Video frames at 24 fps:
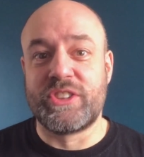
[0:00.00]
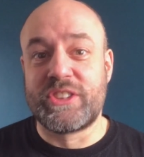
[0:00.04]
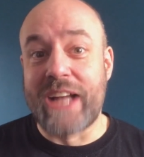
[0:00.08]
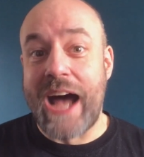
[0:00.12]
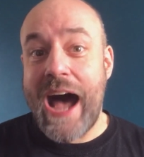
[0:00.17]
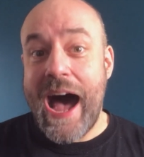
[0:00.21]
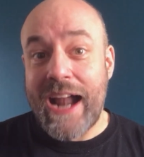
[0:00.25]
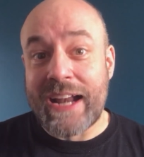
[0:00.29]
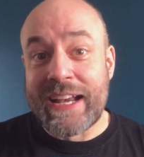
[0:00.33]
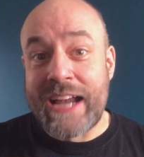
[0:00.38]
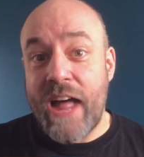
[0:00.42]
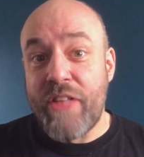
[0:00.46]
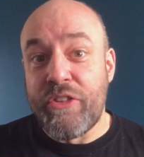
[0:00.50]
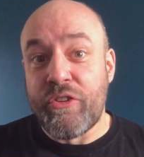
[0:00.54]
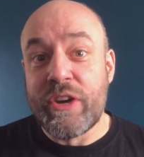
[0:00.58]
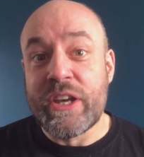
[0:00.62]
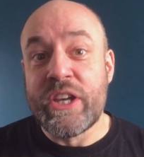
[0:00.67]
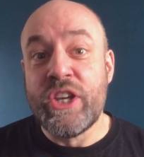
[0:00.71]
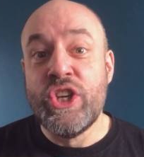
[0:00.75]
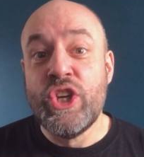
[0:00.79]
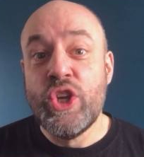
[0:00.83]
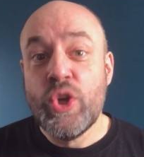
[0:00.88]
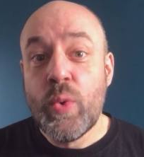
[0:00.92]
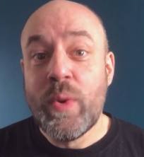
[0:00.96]
Start
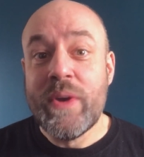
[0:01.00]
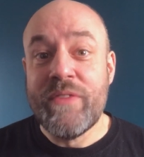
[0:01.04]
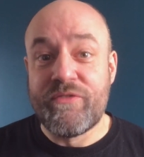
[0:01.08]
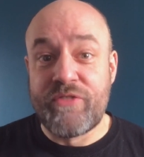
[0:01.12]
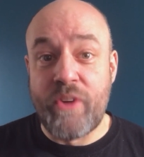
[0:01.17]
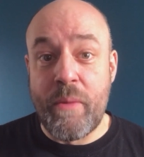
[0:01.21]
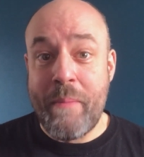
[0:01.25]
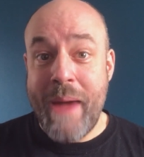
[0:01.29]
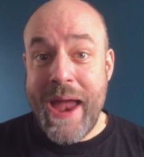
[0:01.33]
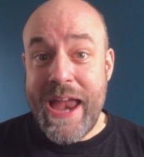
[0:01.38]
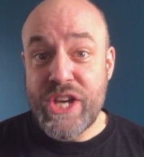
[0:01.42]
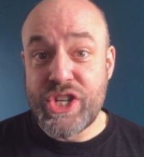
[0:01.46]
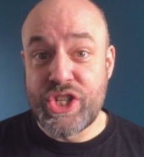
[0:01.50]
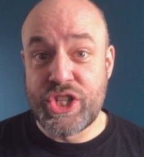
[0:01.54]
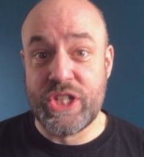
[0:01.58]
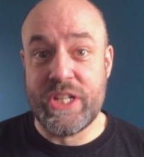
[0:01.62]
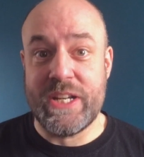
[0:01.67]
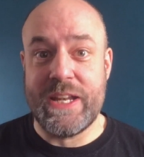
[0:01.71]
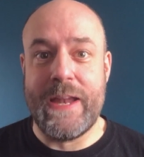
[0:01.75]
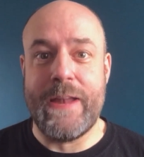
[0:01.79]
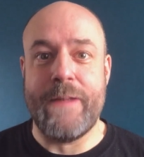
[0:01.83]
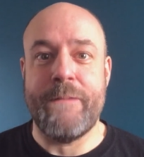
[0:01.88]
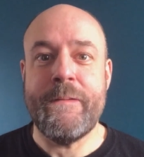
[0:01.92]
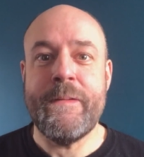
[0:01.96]
gathering new
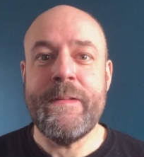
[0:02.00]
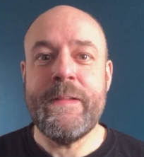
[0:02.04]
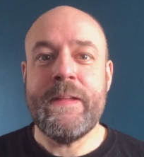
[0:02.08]
information in